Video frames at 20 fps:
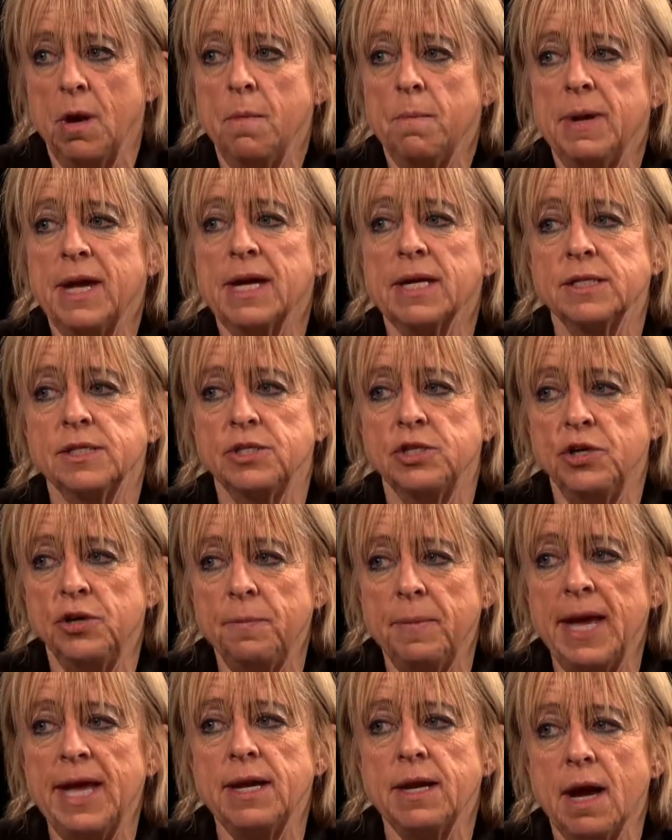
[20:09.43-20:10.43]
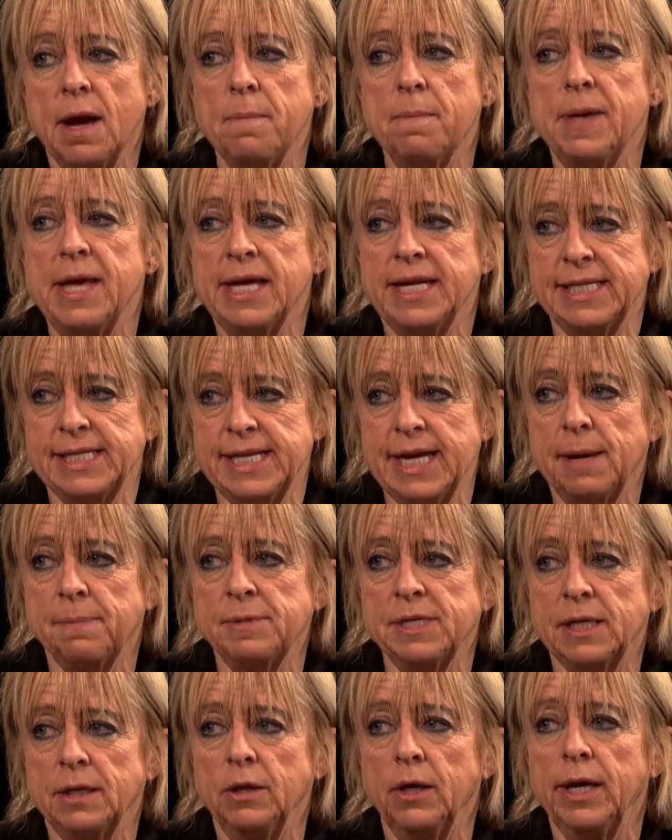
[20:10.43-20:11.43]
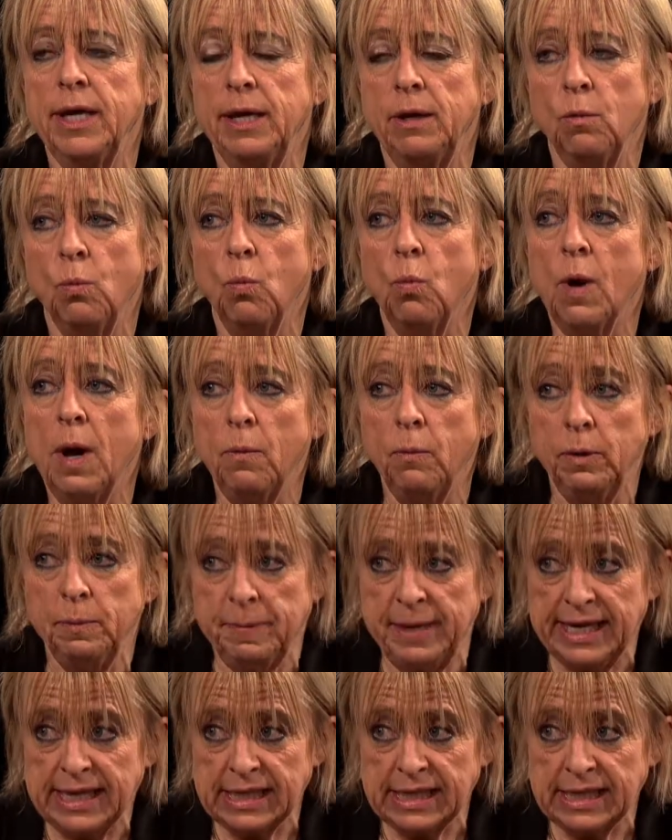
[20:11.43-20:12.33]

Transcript: because you may not be adept at looking at what would be